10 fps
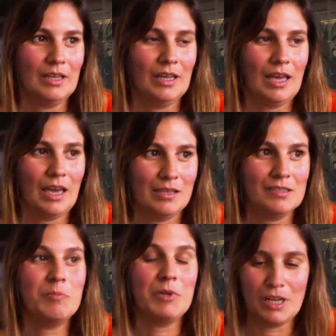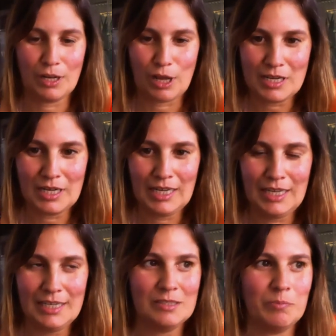and it's been another
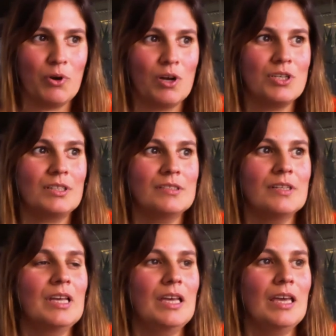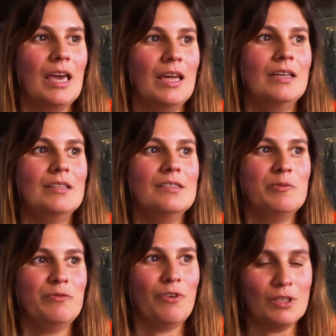lead project, and it's
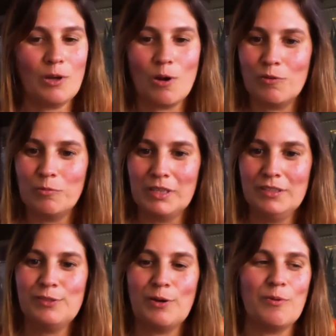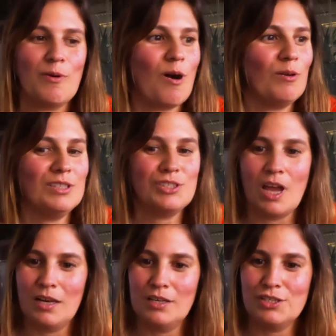for the government. So all the
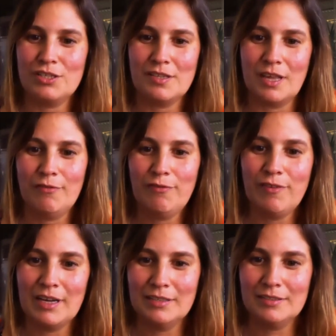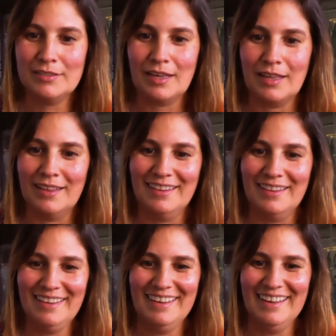challenges and funds and
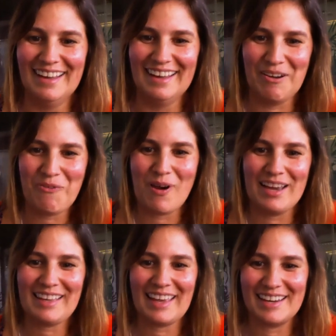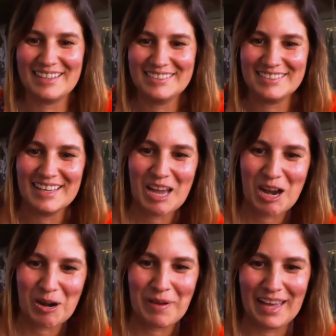white hairs
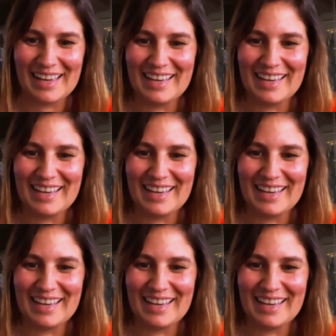are back.